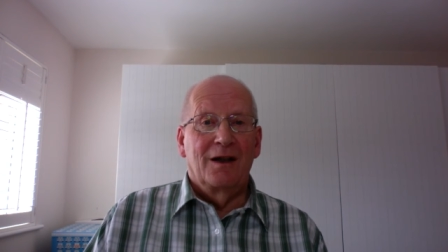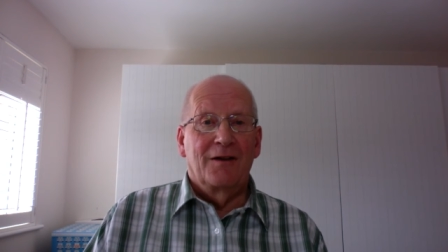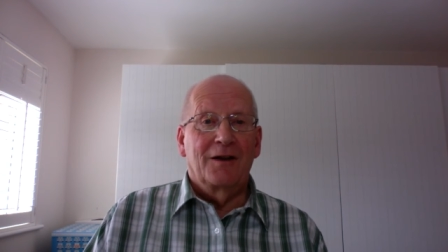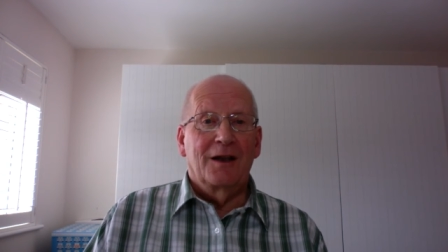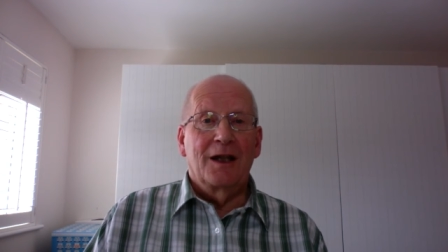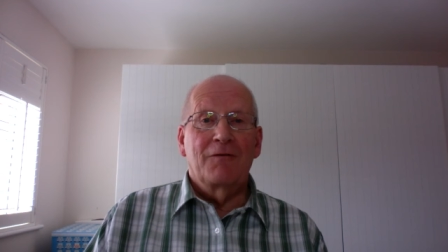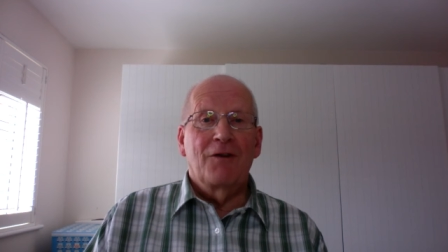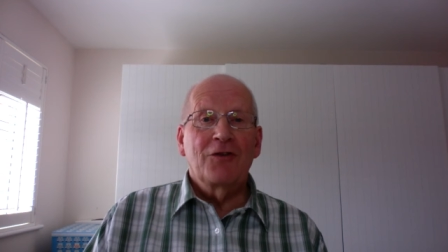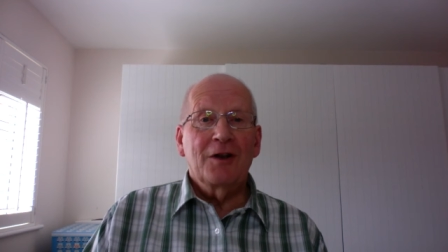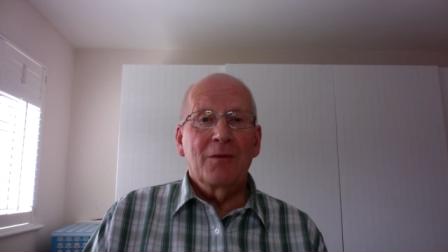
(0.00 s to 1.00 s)
that the
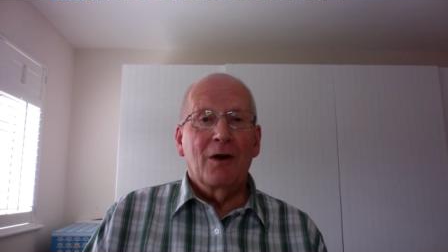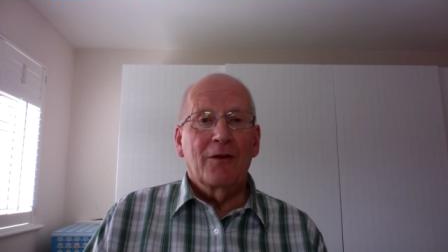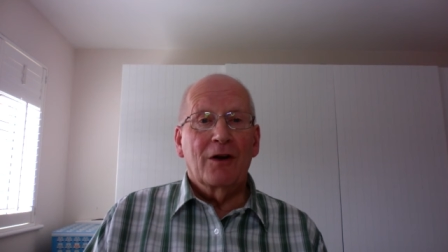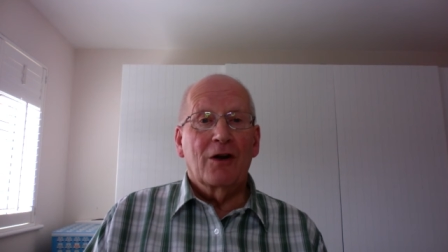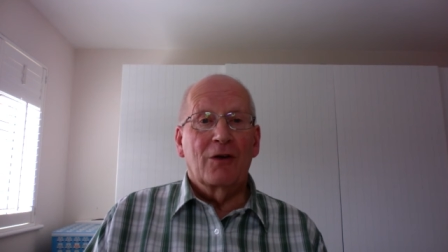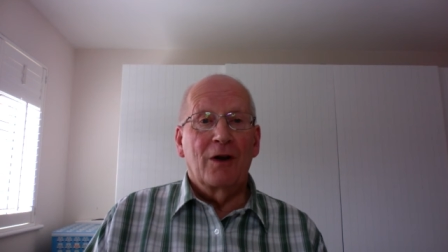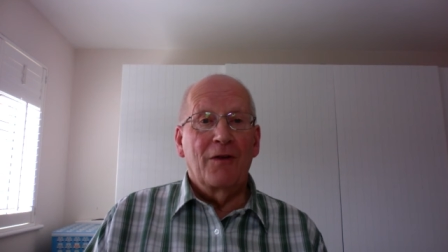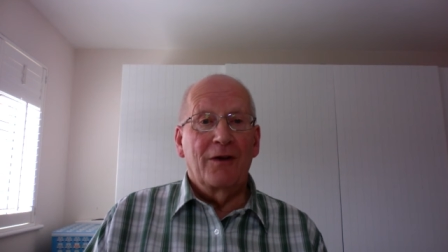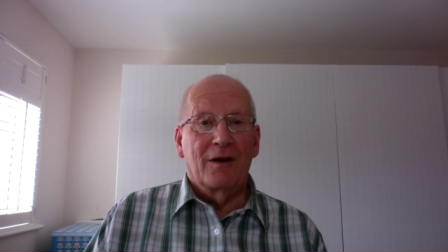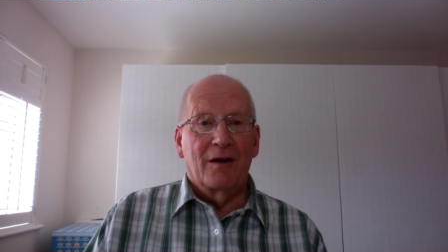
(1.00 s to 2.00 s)
division among the
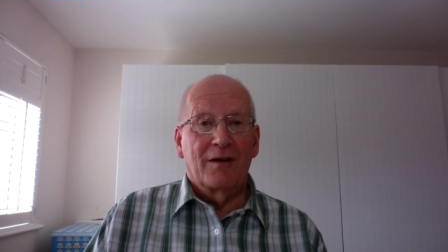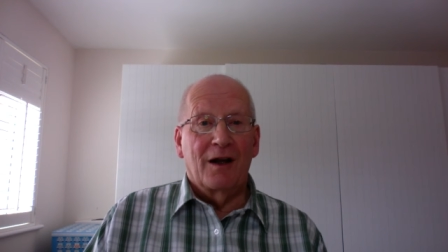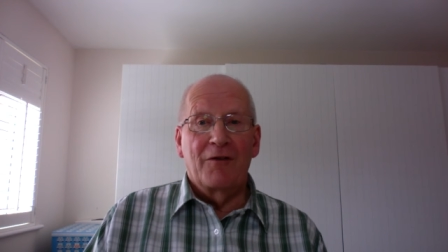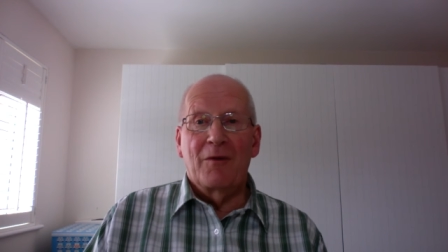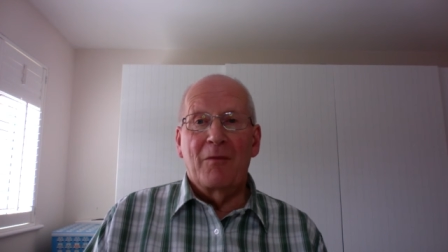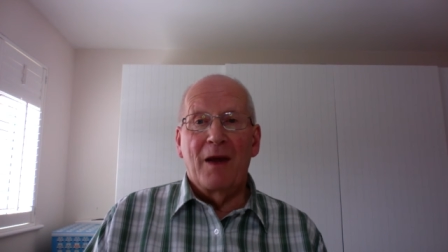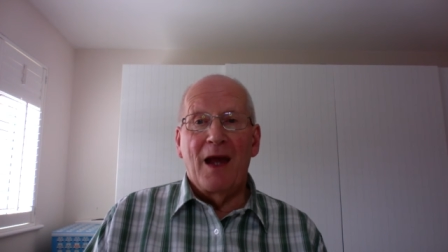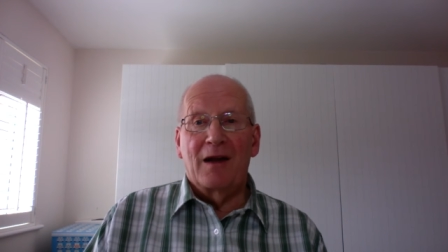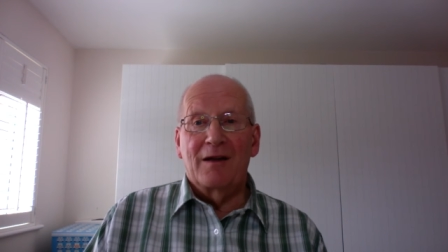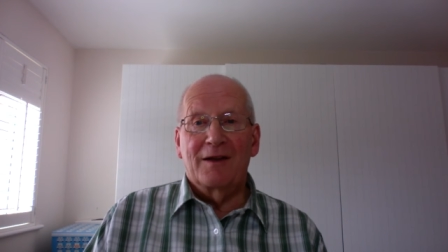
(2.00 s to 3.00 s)
Corinthians over
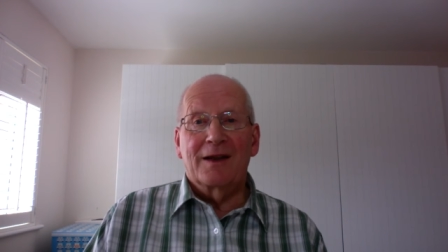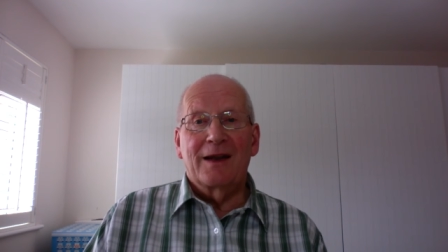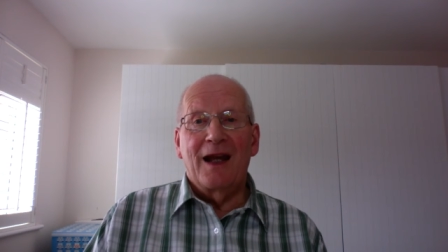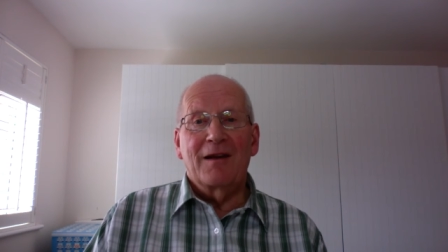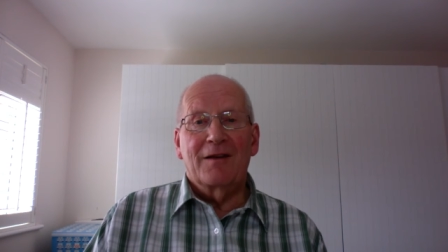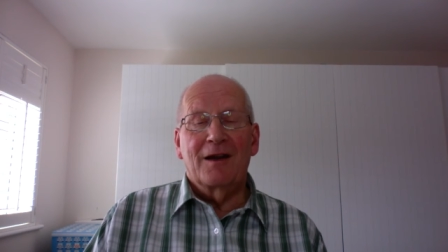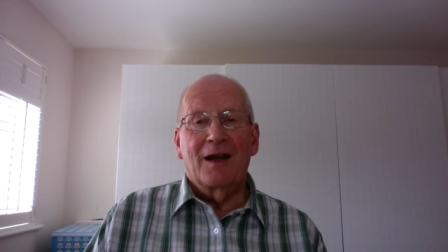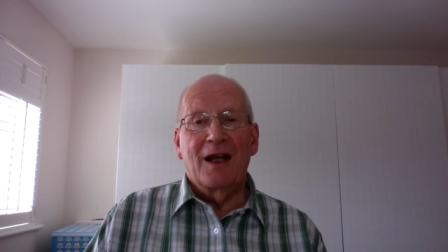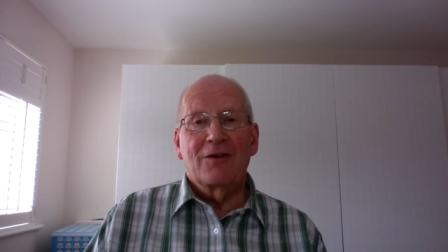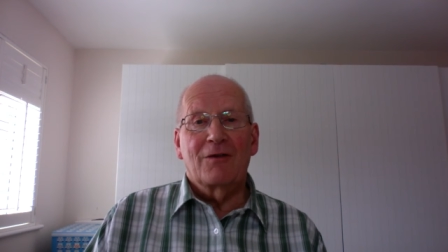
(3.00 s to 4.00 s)
men is against the
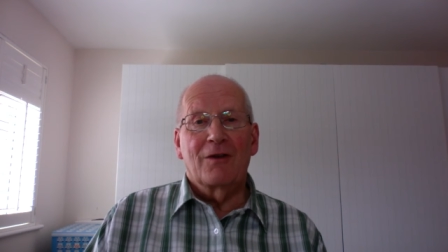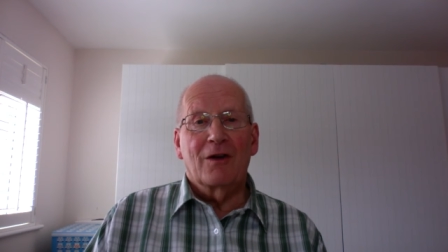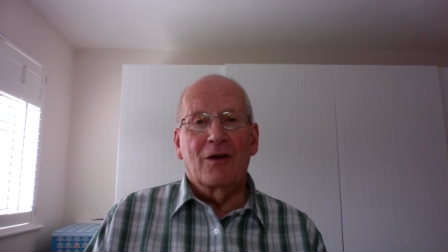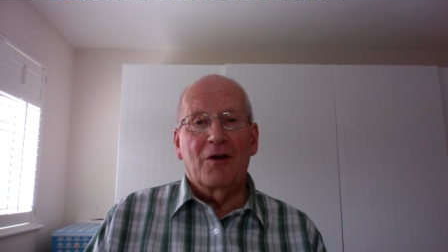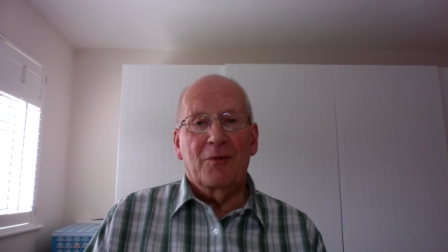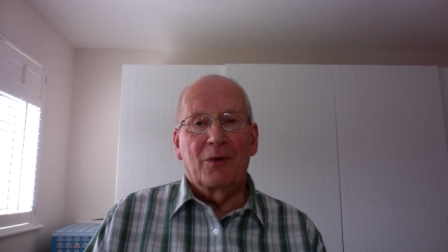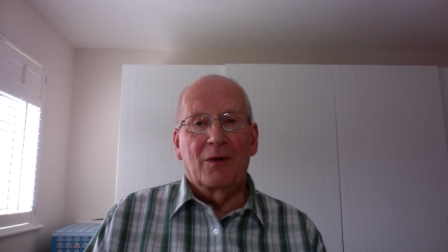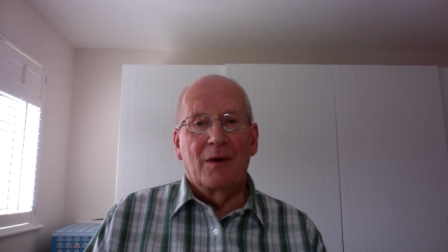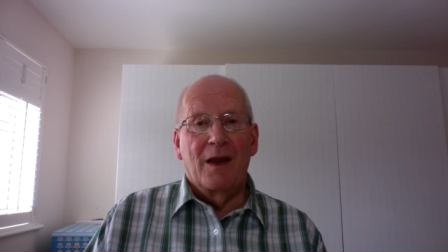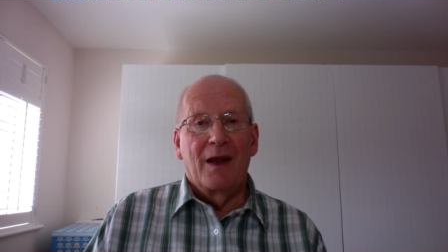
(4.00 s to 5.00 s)
nature of the gospel
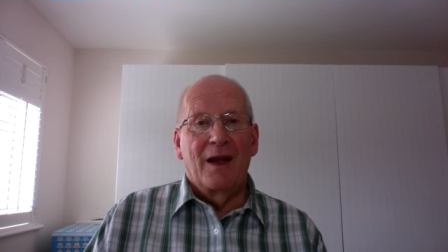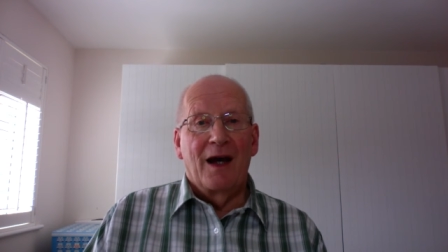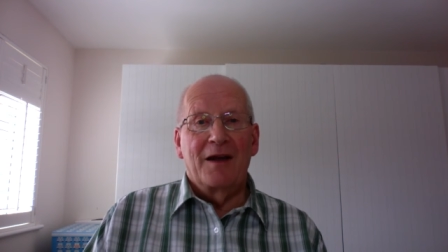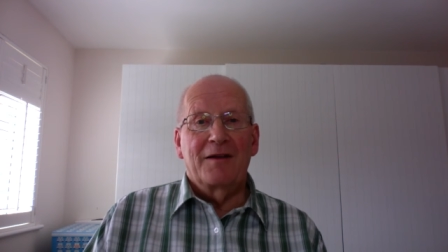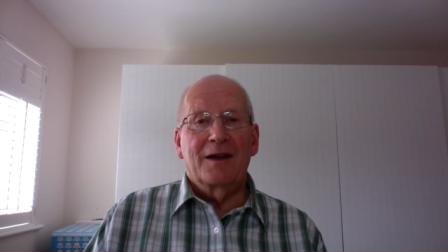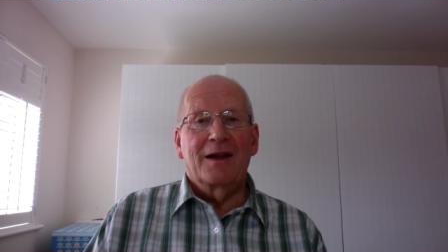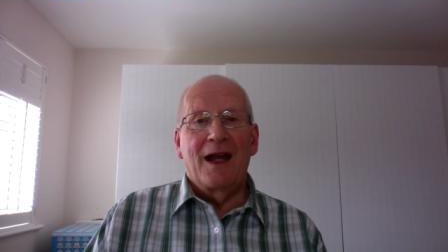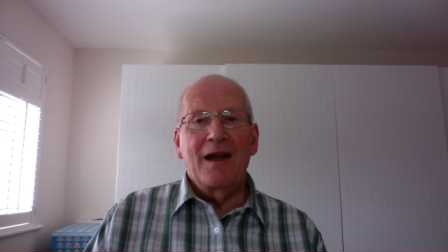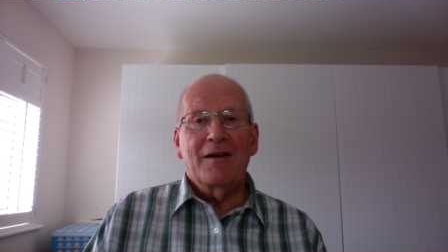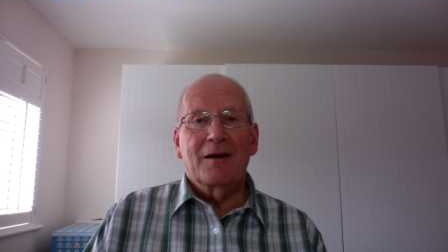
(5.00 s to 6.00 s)
and is
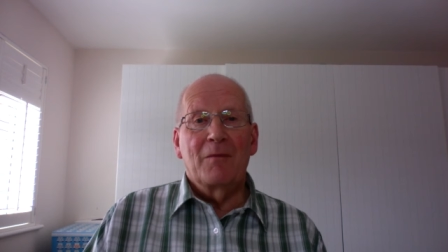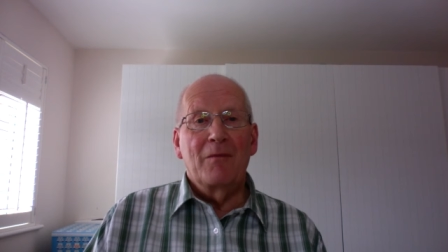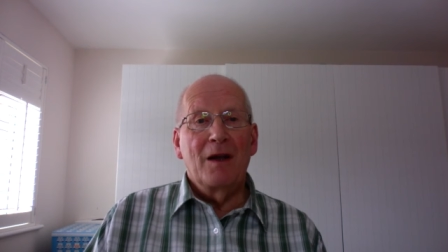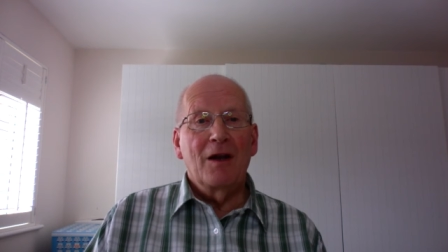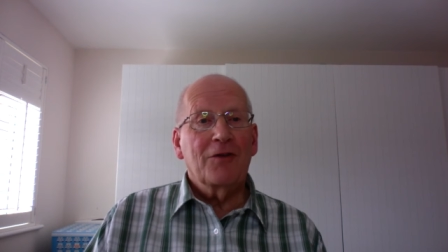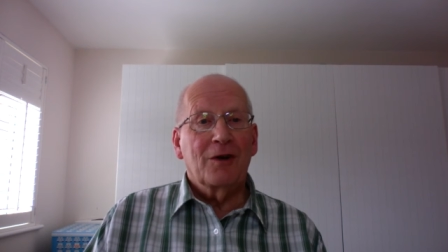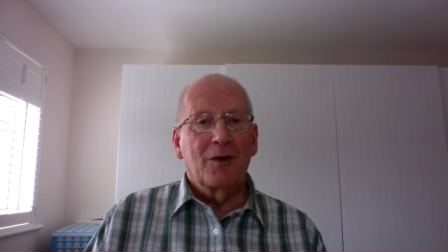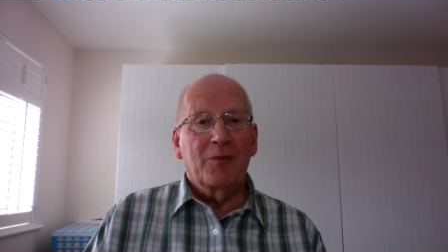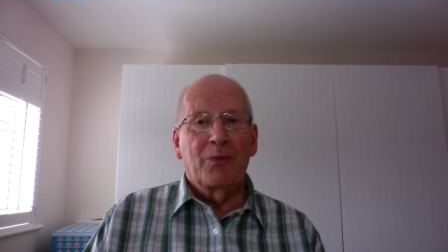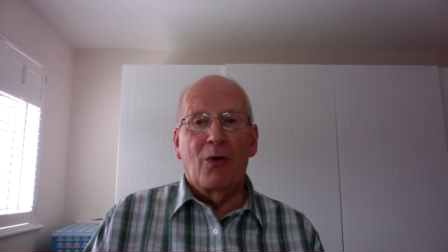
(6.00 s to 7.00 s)
against the ministry
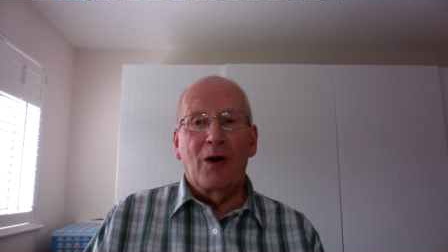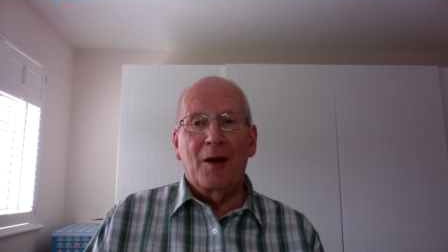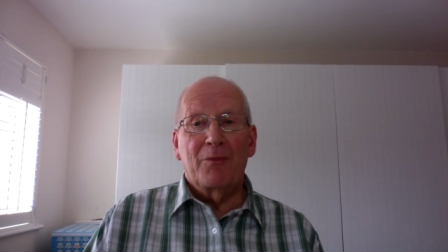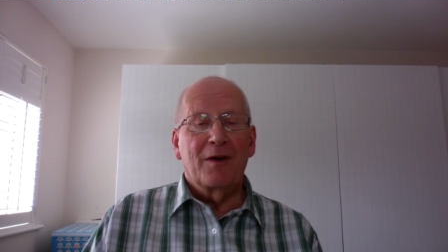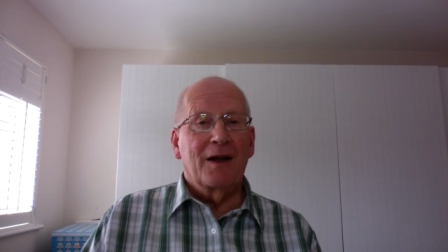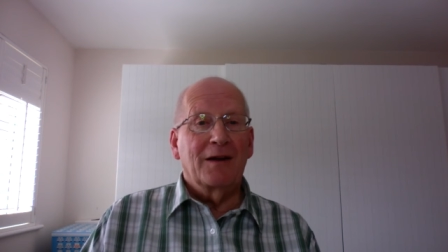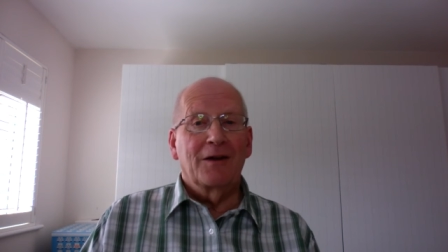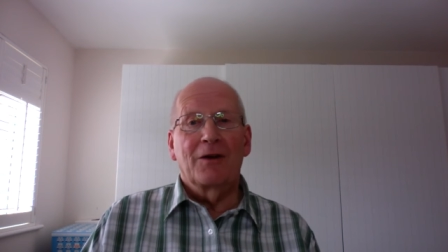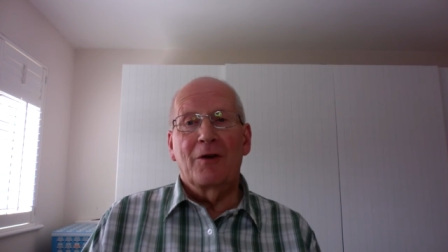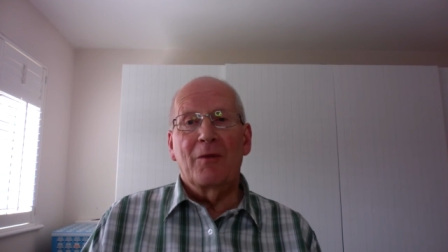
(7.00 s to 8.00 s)
which Paul had presented
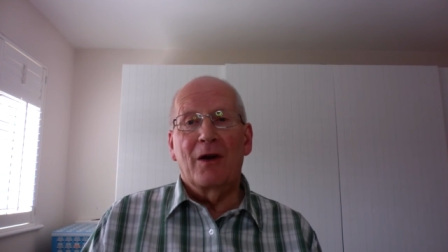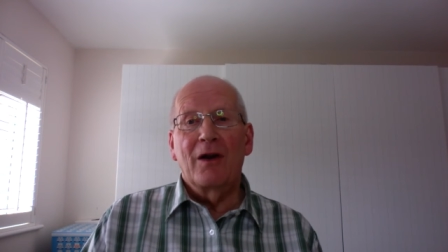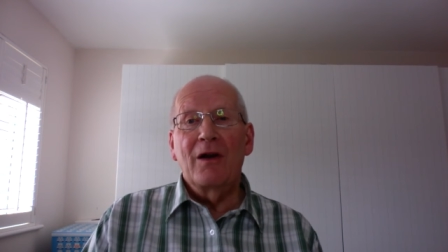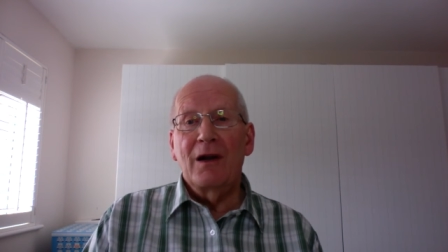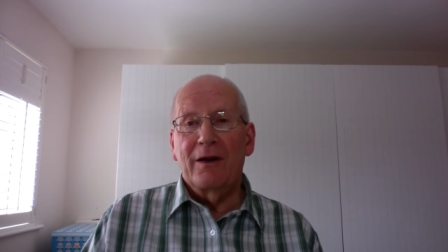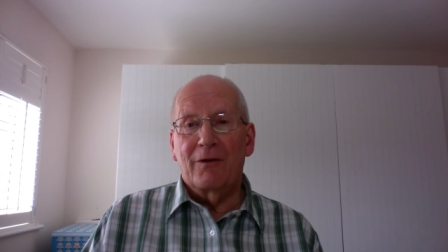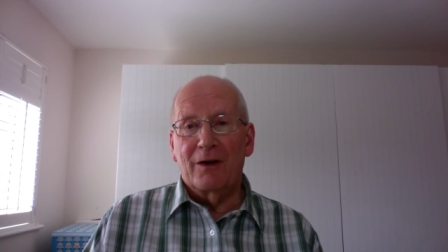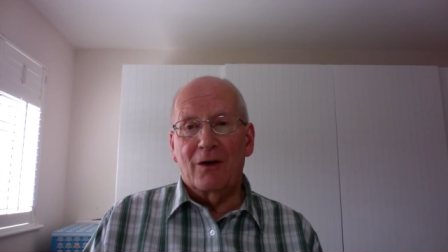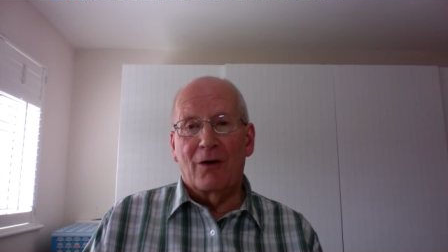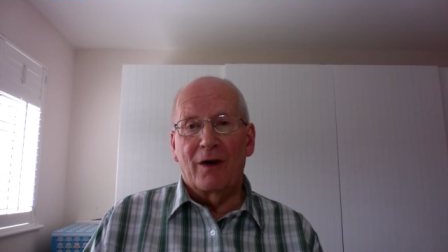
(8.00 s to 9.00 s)
to them earlier in
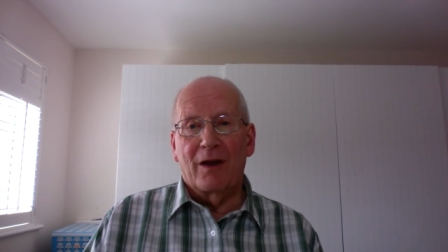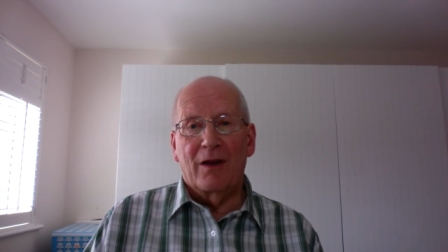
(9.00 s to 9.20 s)
Corinth.